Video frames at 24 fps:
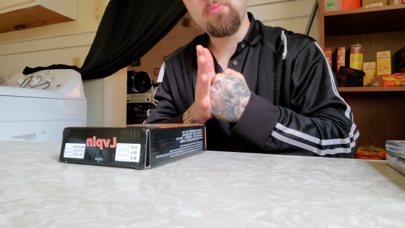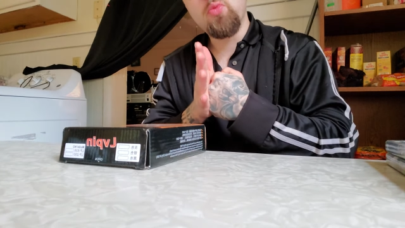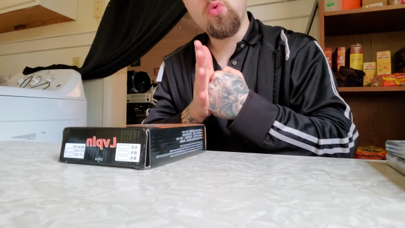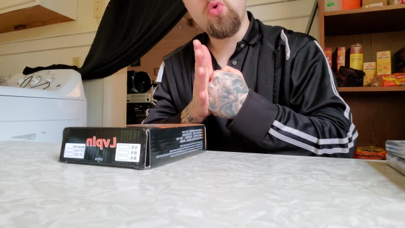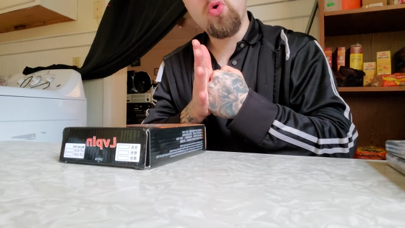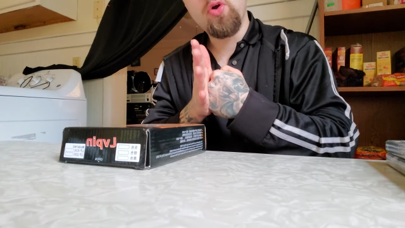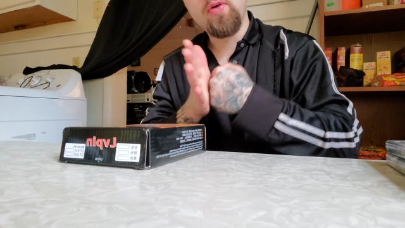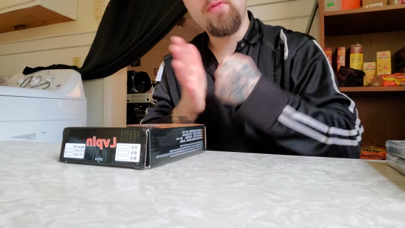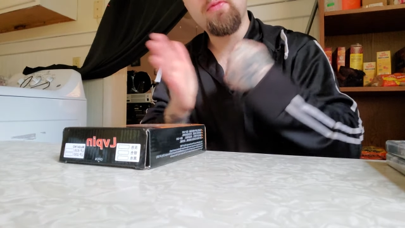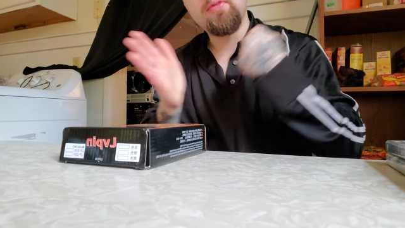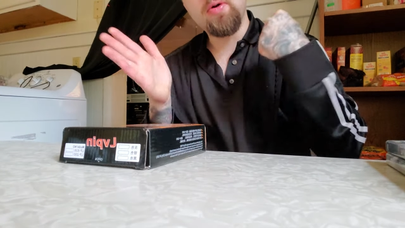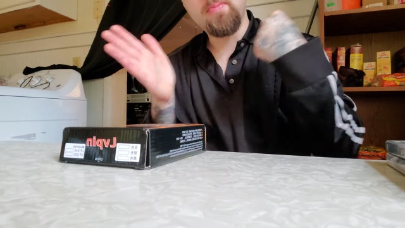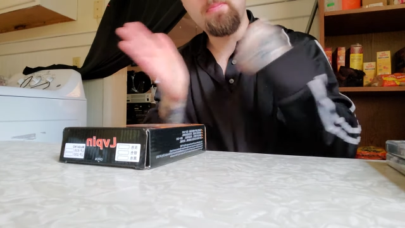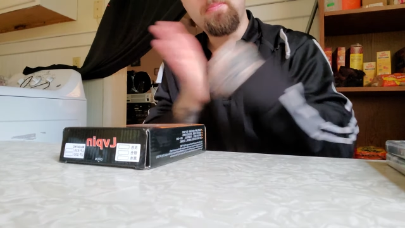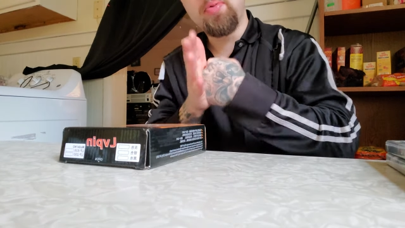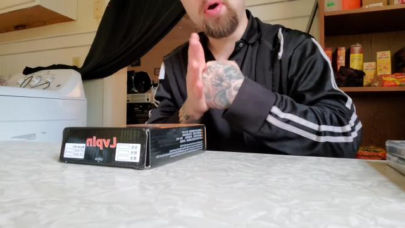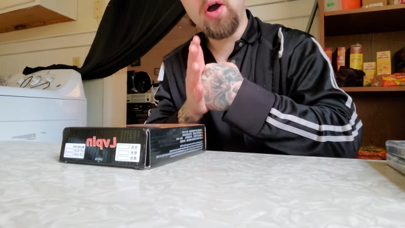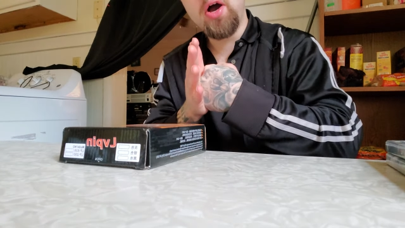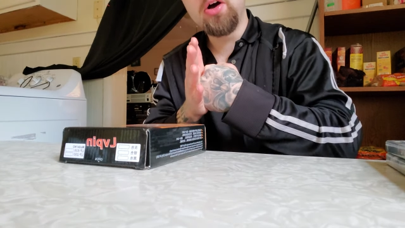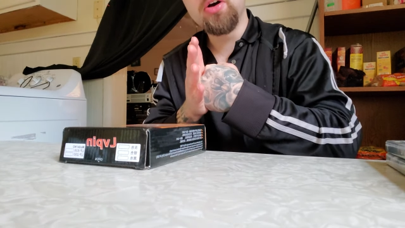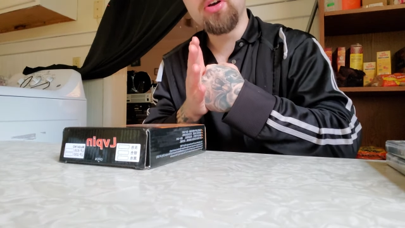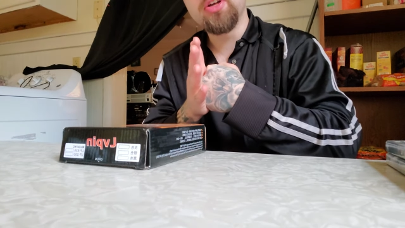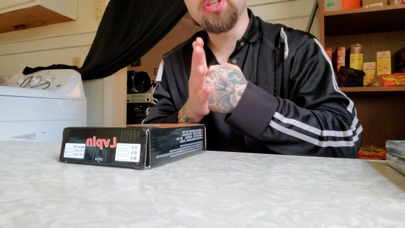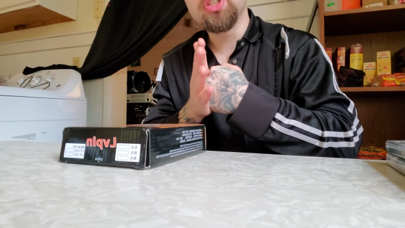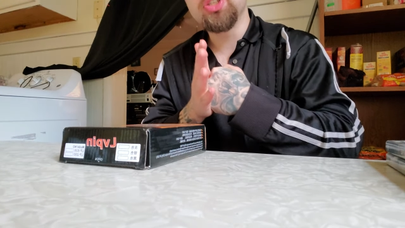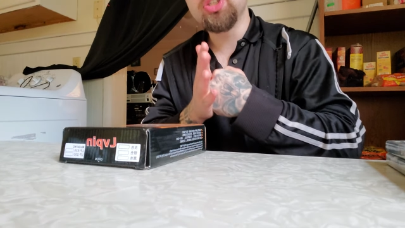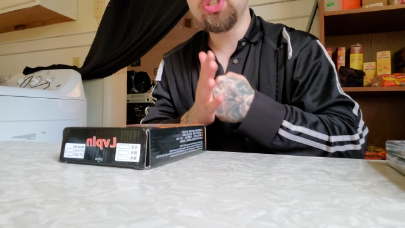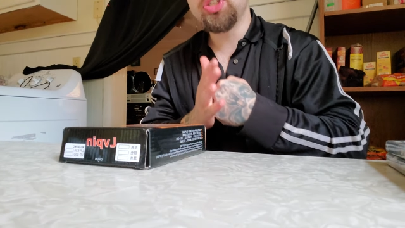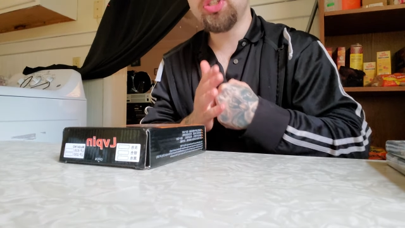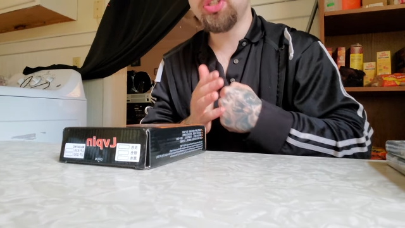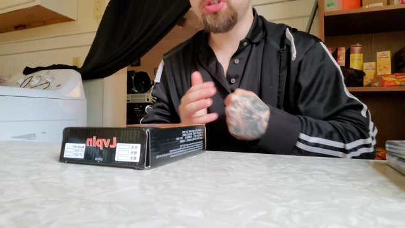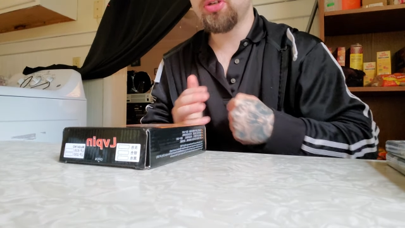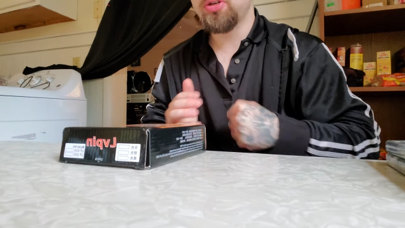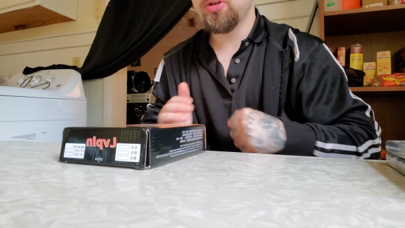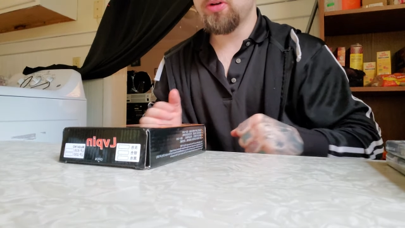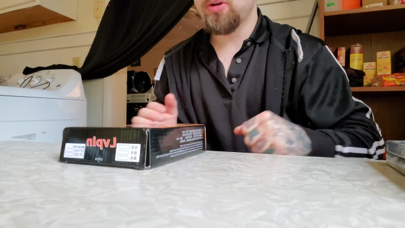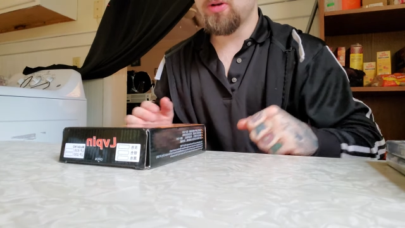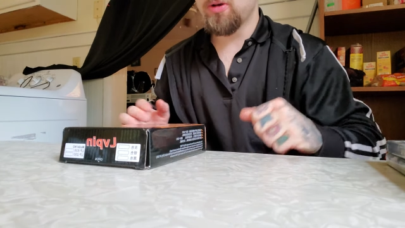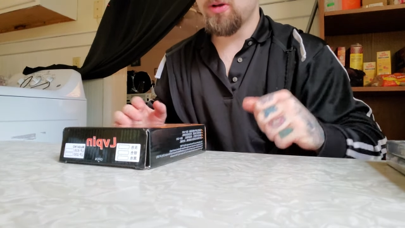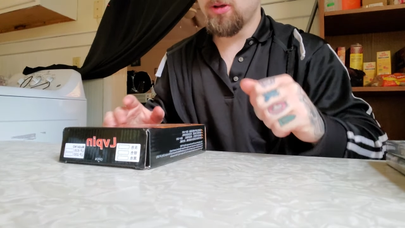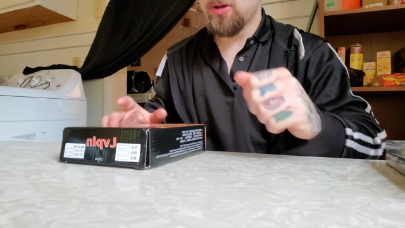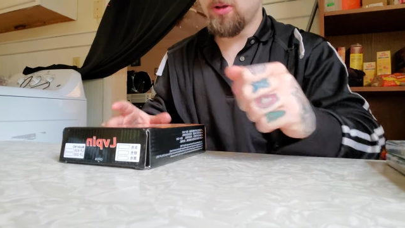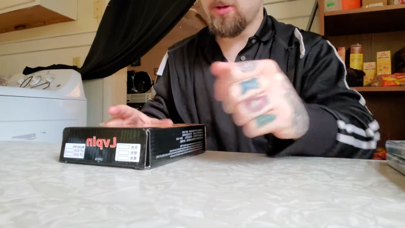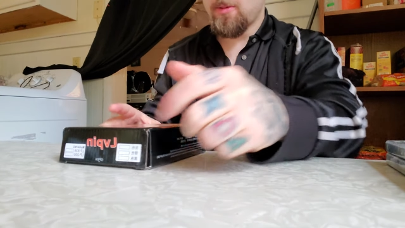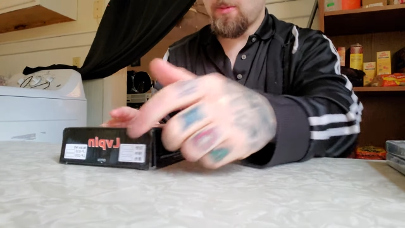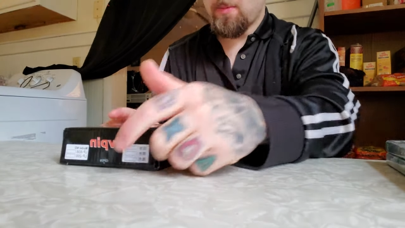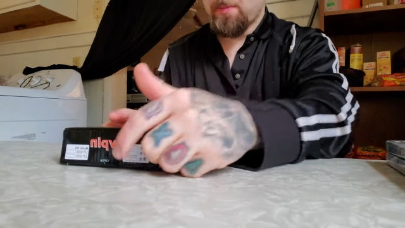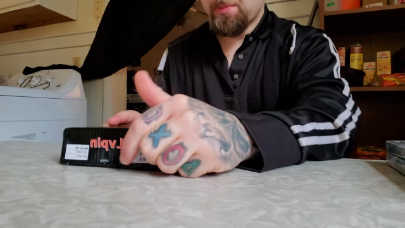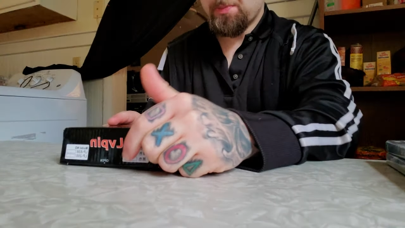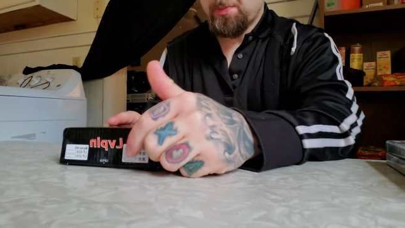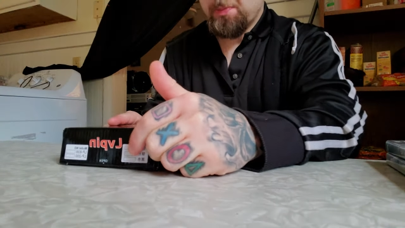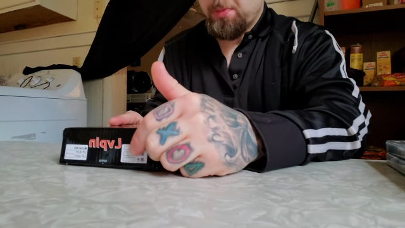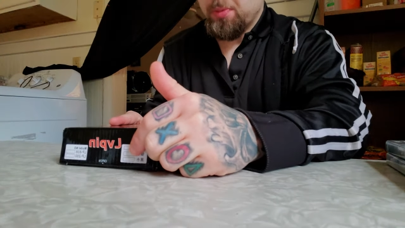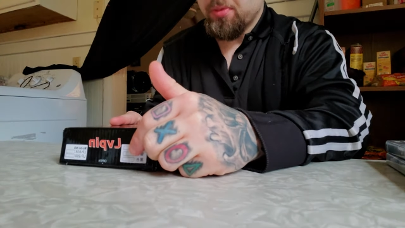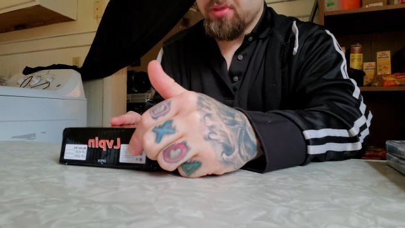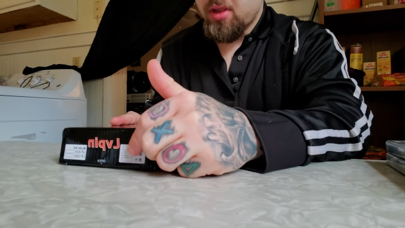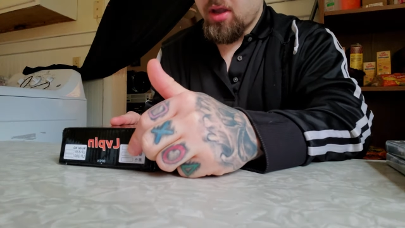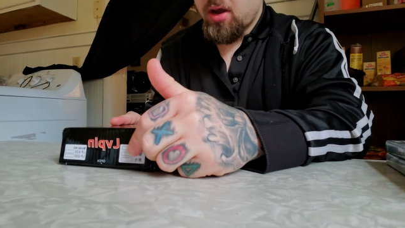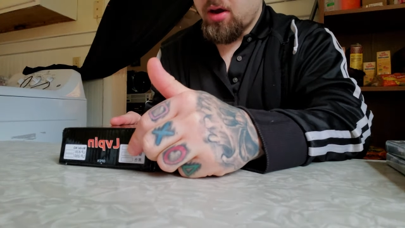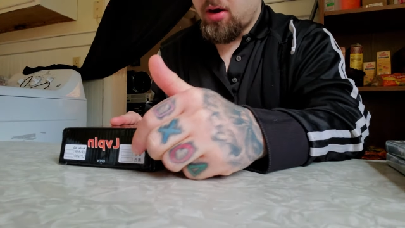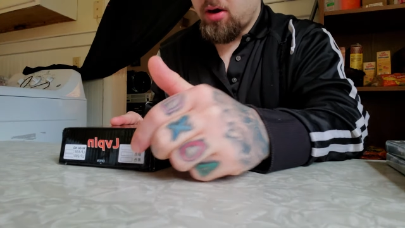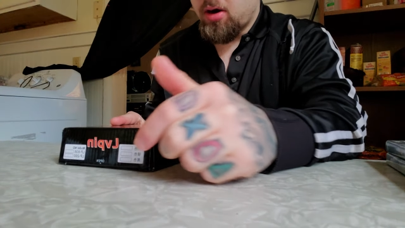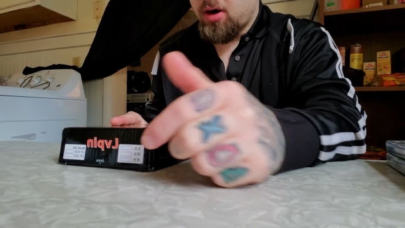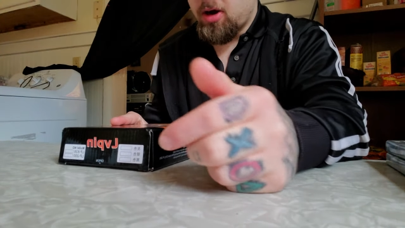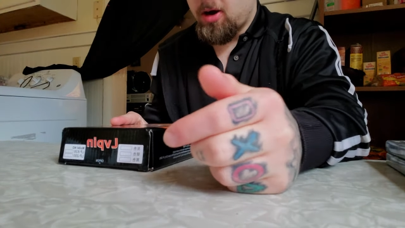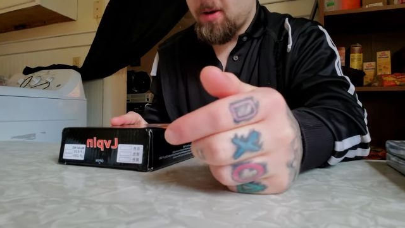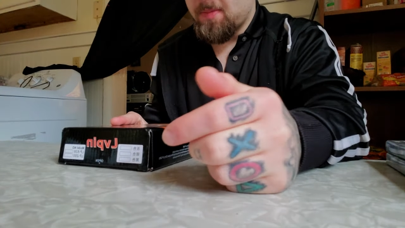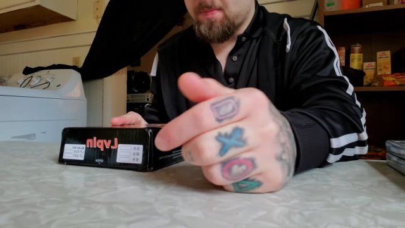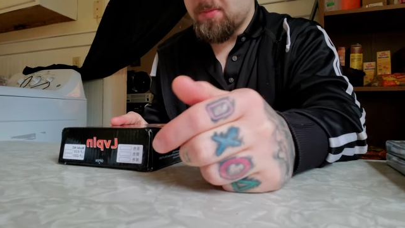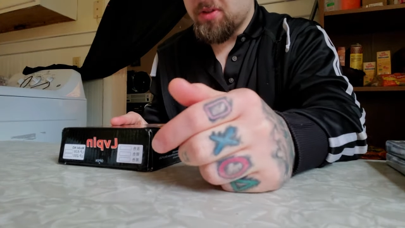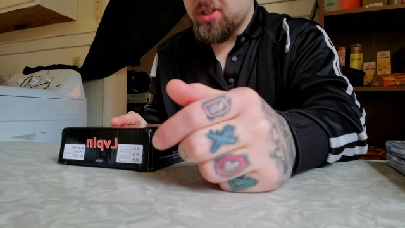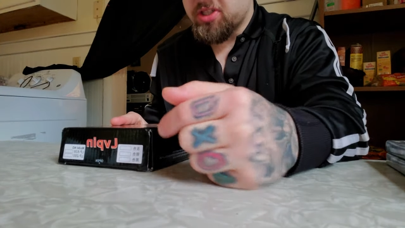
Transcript: (no speaker visible)